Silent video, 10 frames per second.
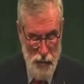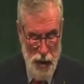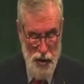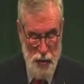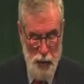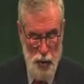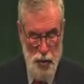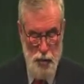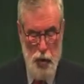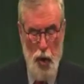It's the most
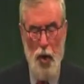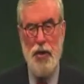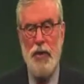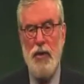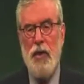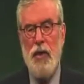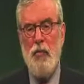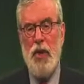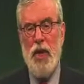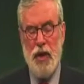important
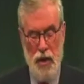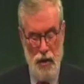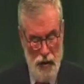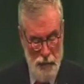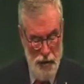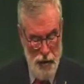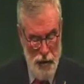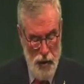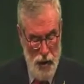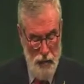political agreement
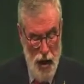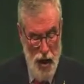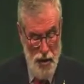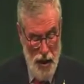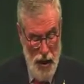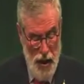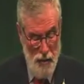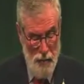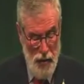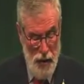of our
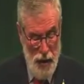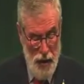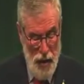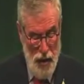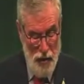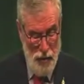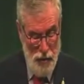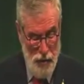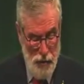time in Ireland.